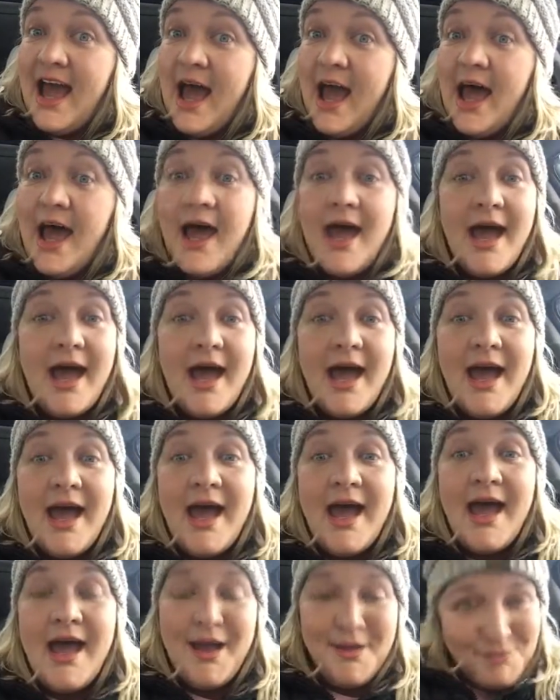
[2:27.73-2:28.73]

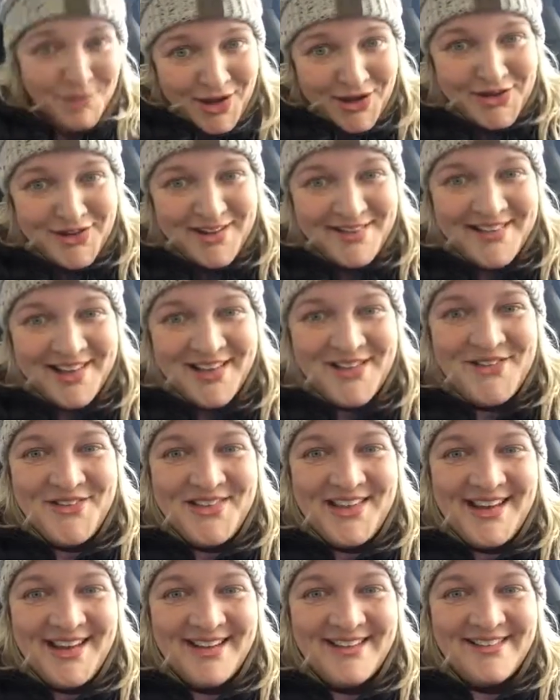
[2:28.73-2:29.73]
I'm not going to tell you
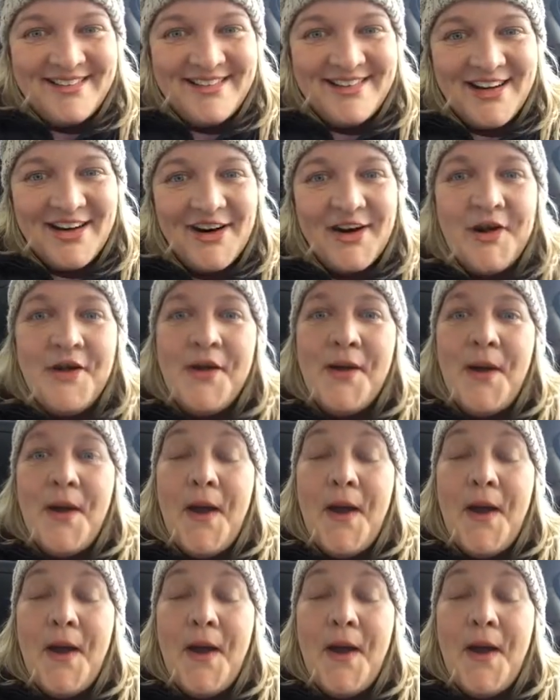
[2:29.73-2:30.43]
the answer.